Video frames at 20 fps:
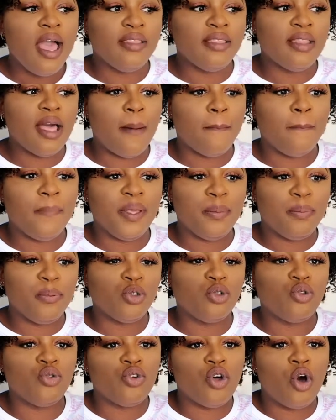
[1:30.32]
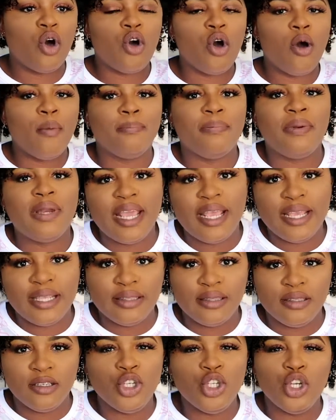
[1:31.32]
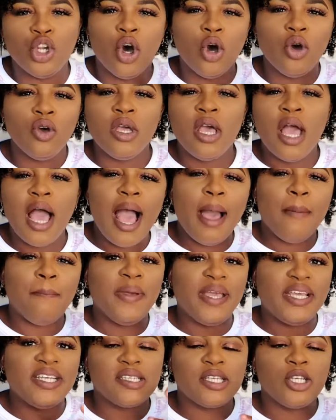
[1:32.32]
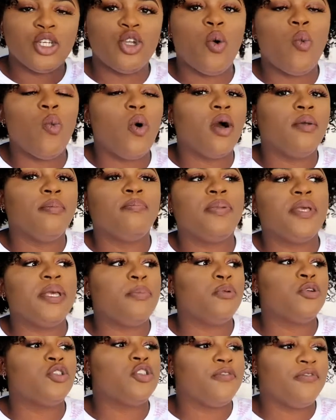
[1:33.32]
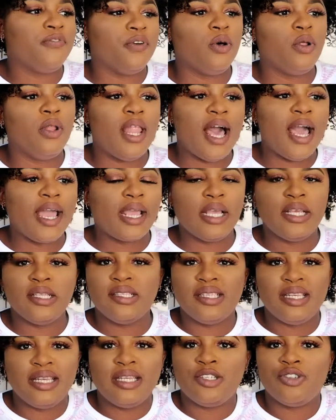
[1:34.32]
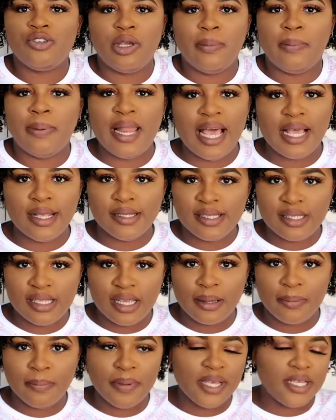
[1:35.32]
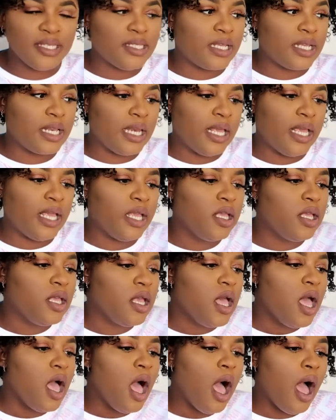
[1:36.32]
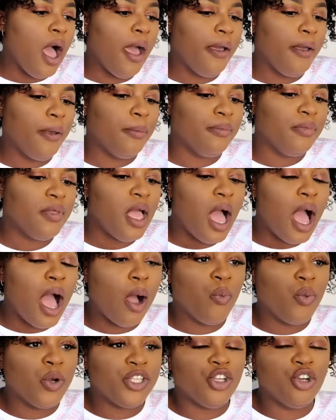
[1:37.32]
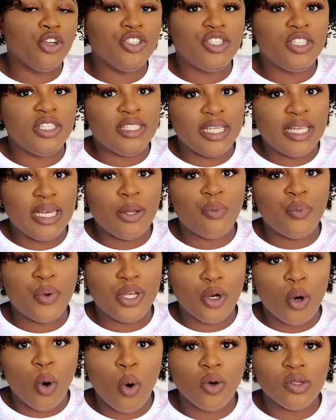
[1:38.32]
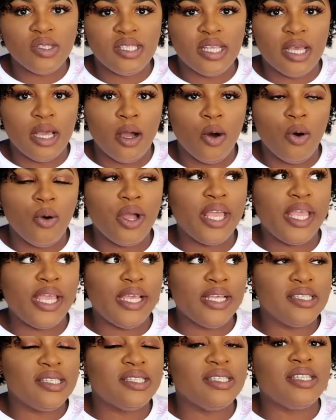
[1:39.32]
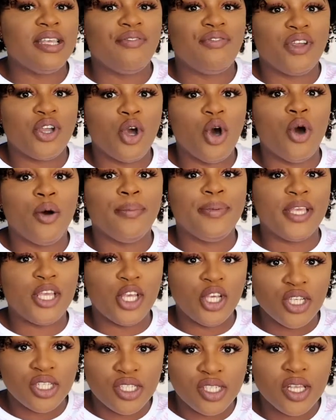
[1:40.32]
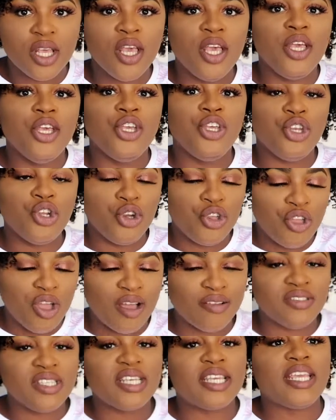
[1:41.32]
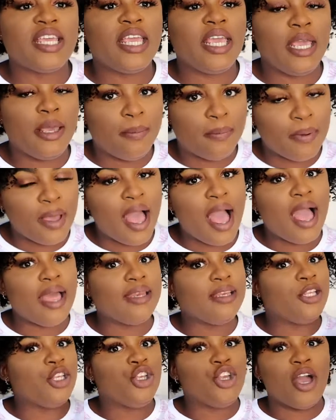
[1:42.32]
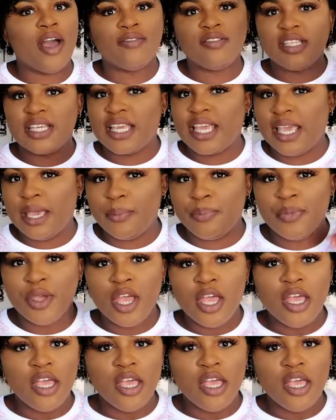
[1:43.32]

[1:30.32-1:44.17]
and that people do not complain. You know, I basically don't want people to feel like it's literally plastic, basically. Um and when you're dealing with wholesale, it is difficult, because you know you have to keep and you have to keep